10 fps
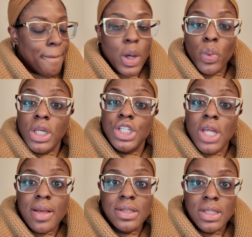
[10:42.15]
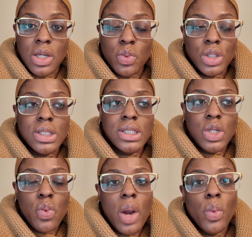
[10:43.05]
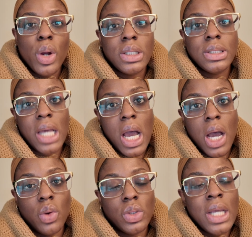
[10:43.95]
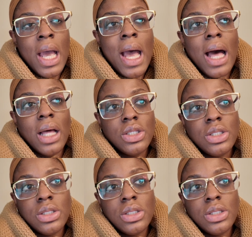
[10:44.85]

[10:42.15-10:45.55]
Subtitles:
But we shall see. We'll see what works out. I'll